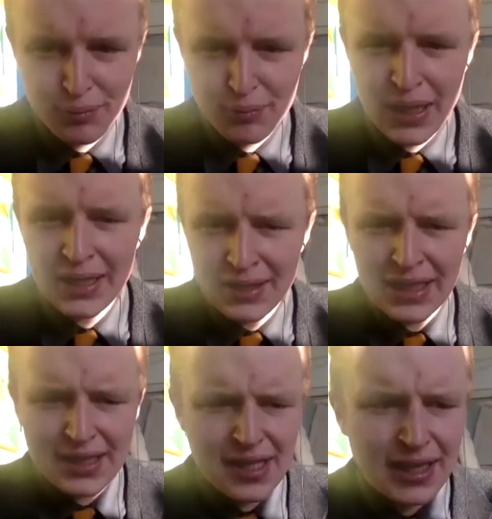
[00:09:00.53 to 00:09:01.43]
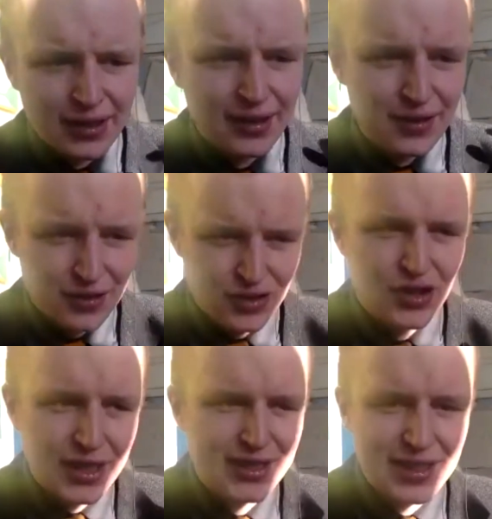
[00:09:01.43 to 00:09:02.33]
painting, because I think the
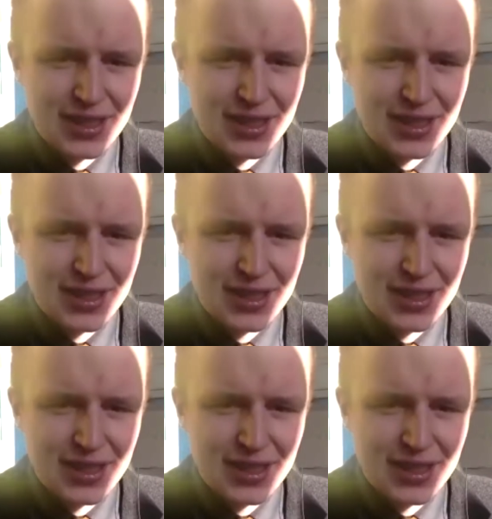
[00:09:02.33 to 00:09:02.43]
listening